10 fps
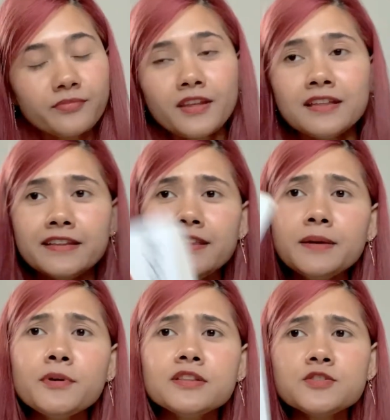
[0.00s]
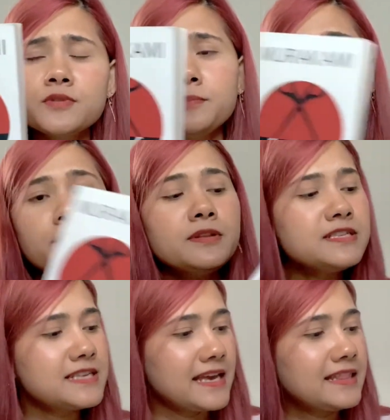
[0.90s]
the thing about this one people
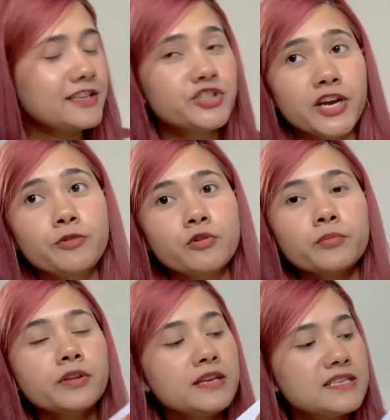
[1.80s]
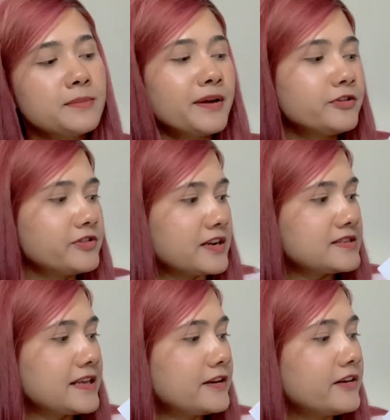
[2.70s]
say that jay rubin he's a better
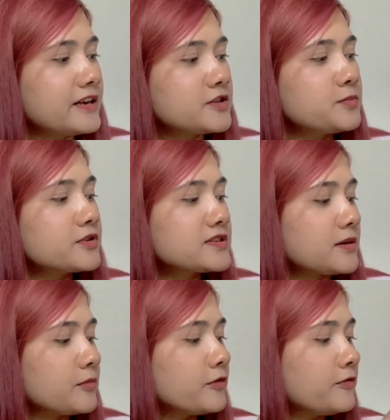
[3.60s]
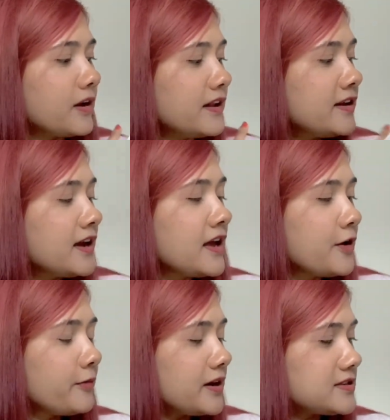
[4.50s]
translator and his books are more fun
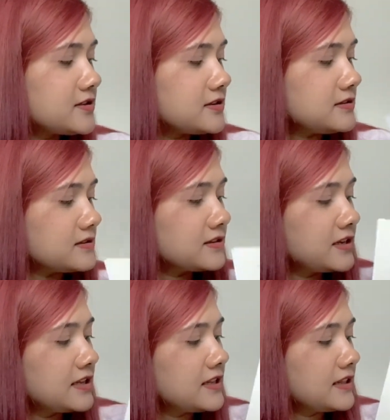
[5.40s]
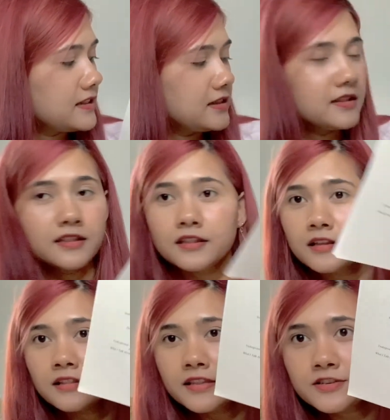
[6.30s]
whereas ugh,
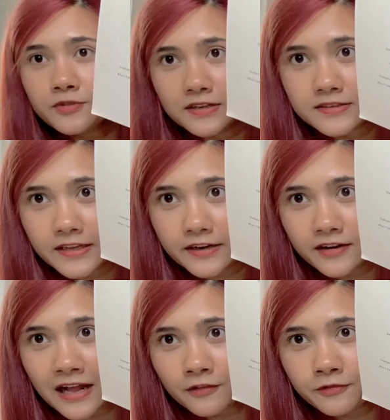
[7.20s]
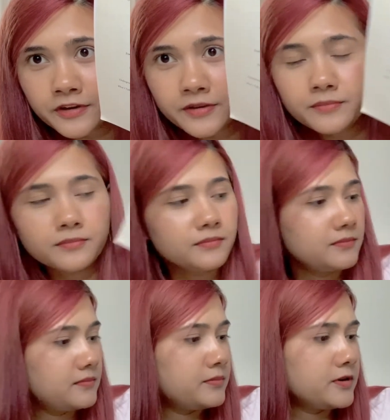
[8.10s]
this translator alfred
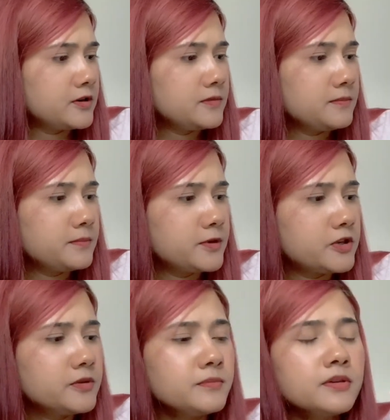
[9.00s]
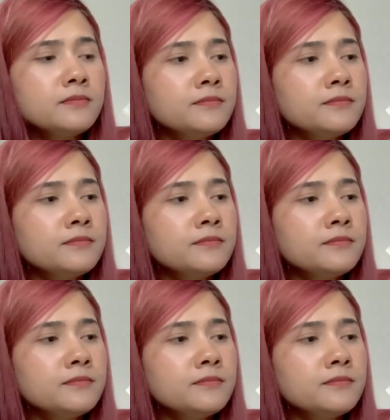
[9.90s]
Burn Birnbaum.